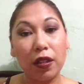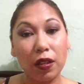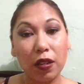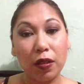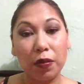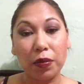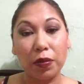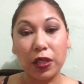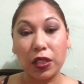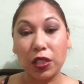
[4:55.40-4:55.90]

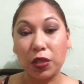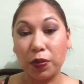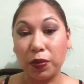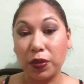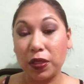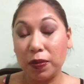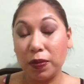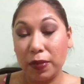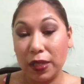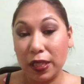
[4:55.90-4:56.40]
much,
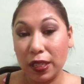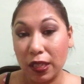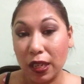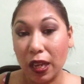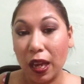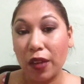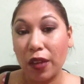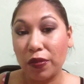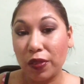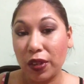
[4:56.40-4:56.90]
to me,
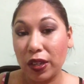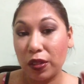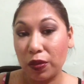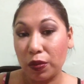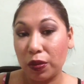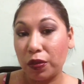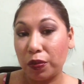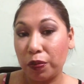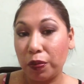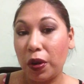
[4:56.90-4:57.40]
I find it
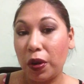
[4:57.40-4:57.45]
would have